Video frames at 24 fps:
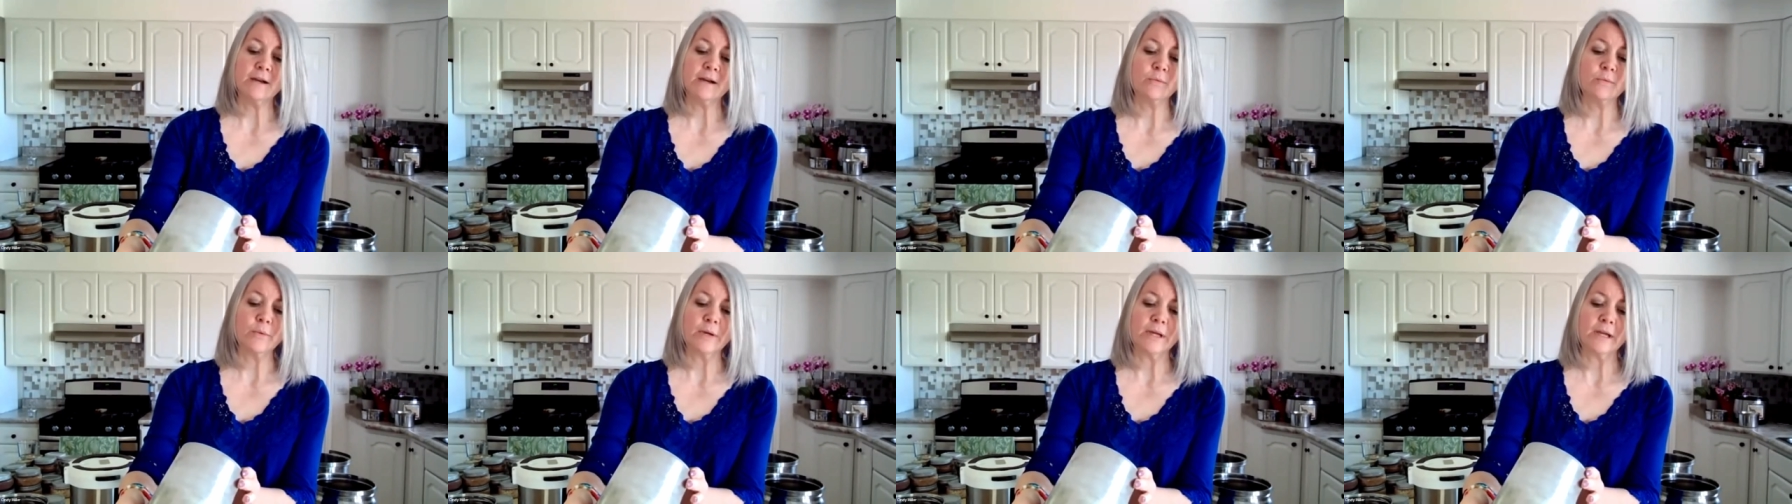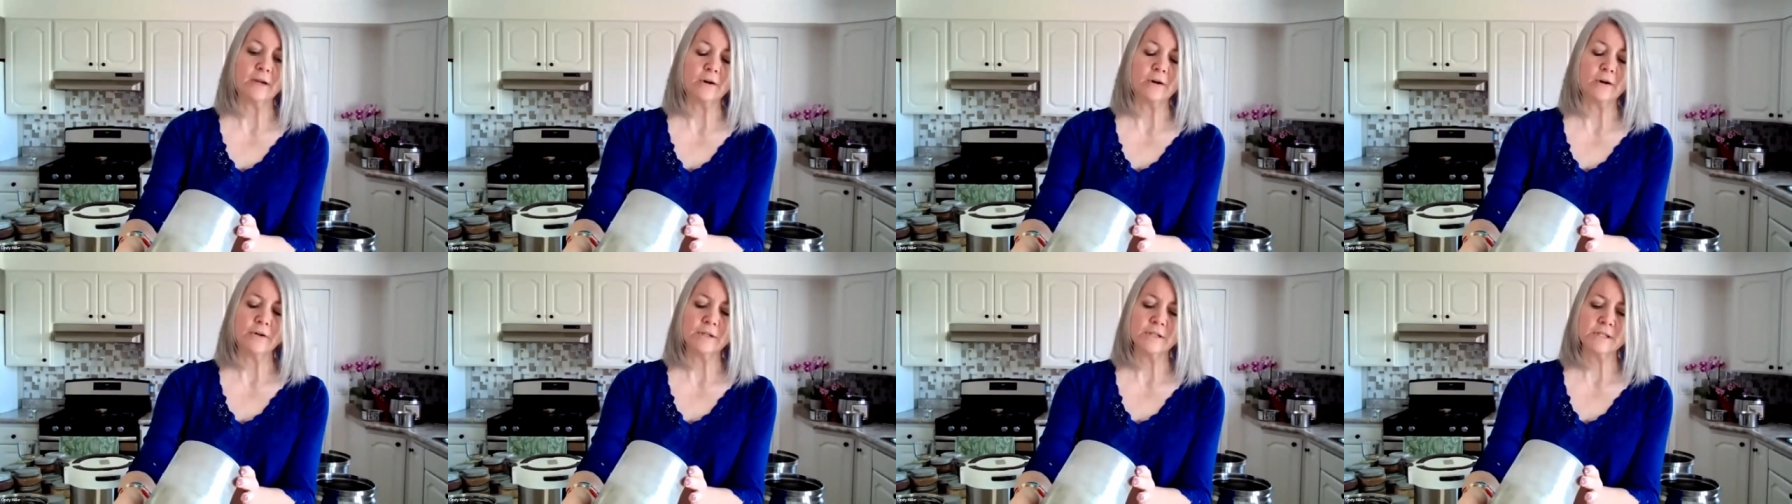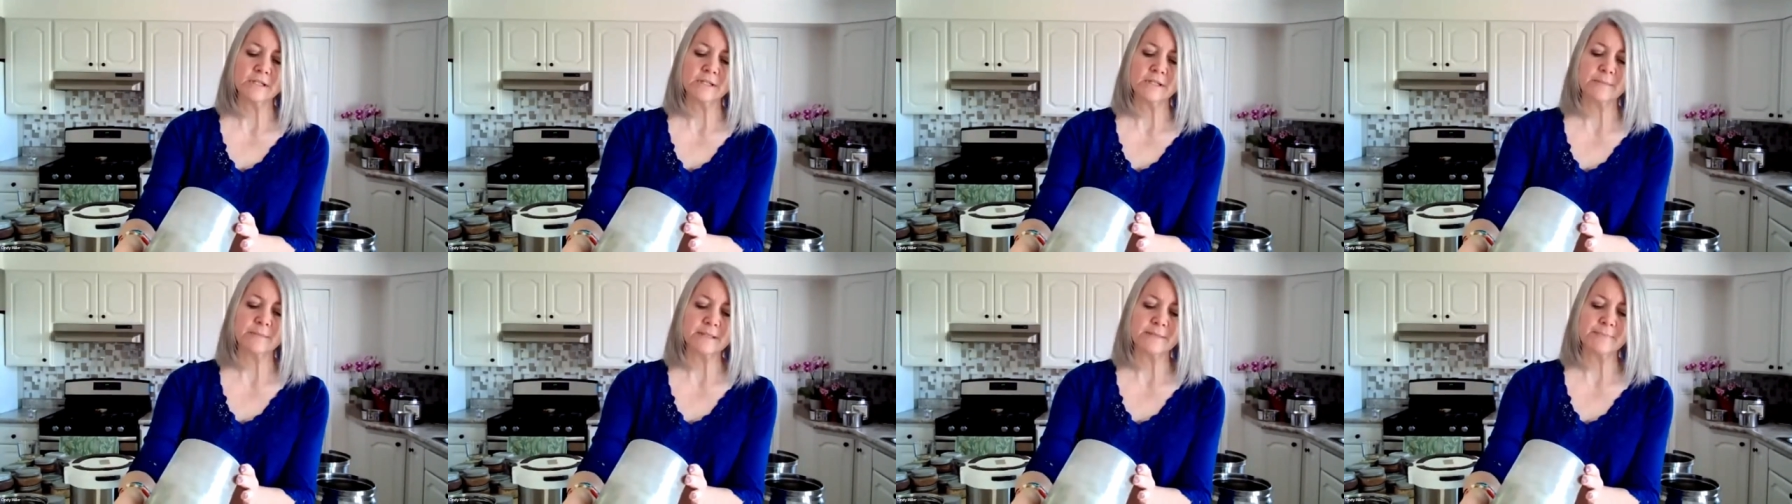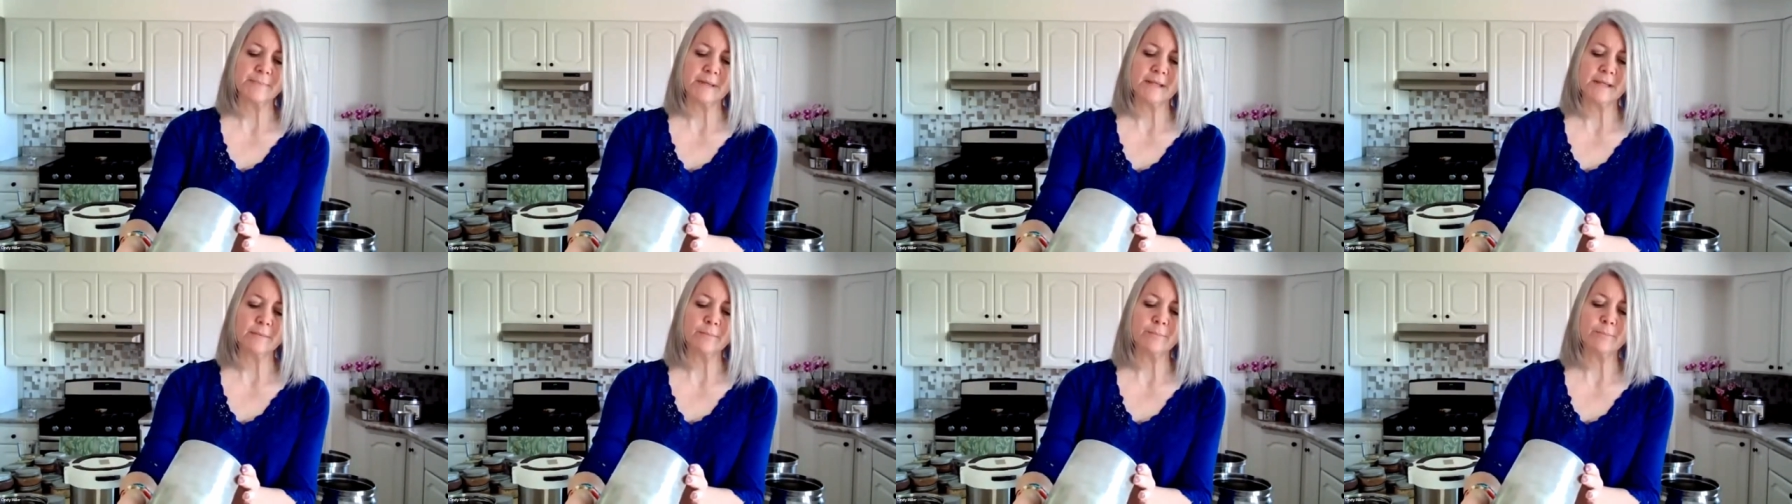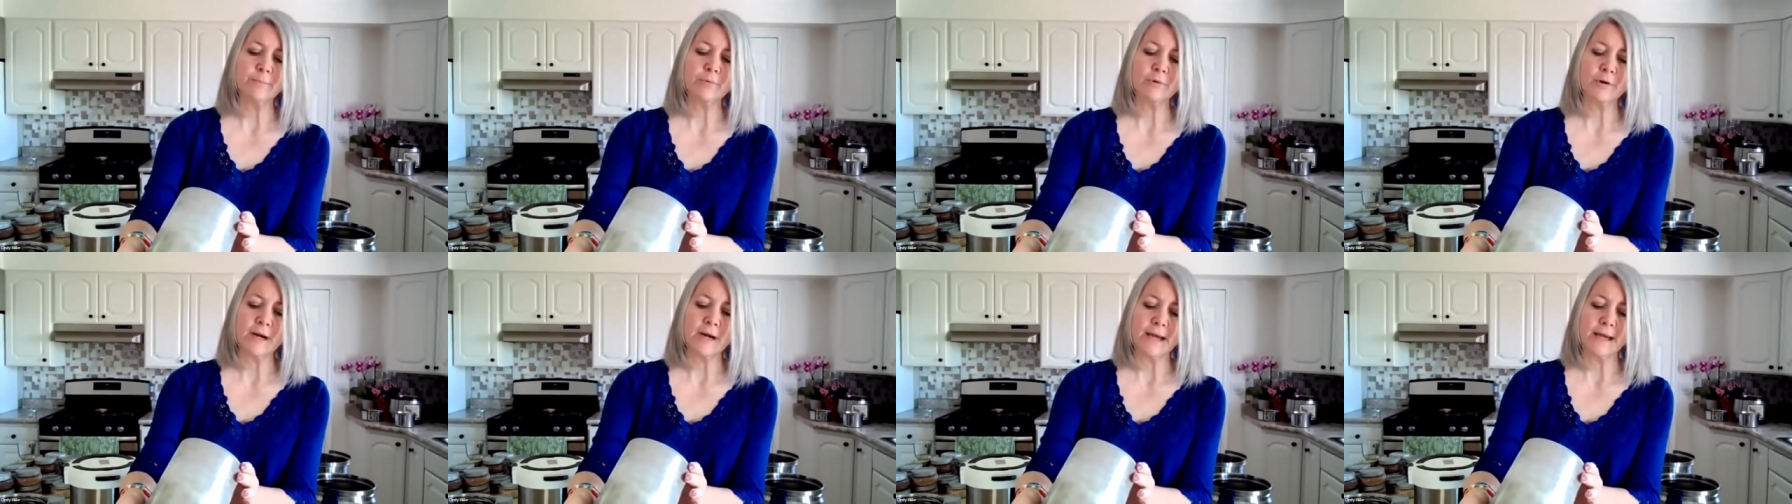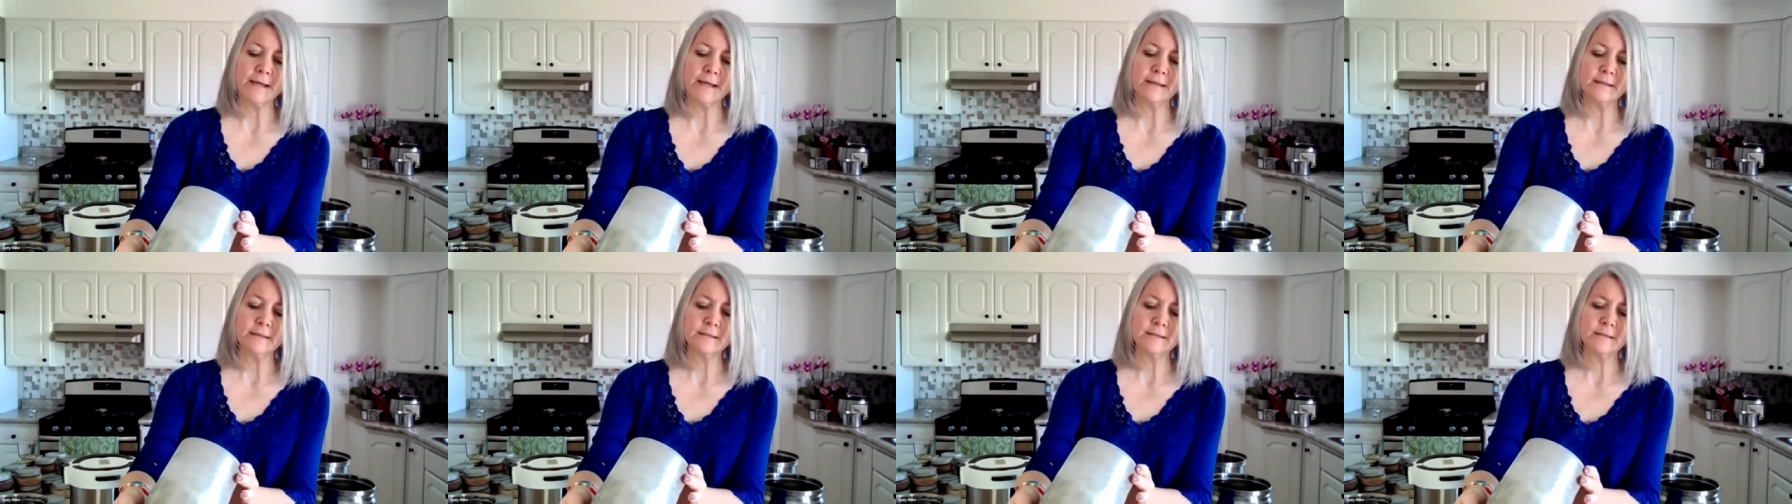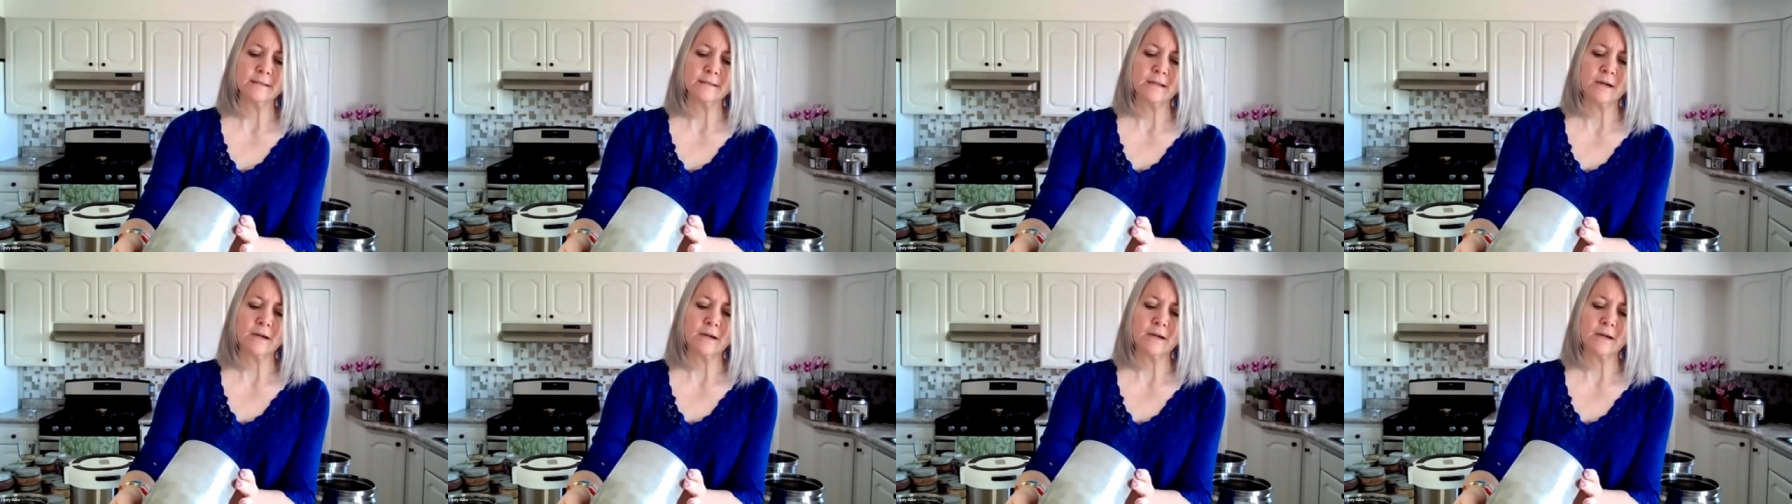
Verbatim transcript: it at Winco. It just must be the brand.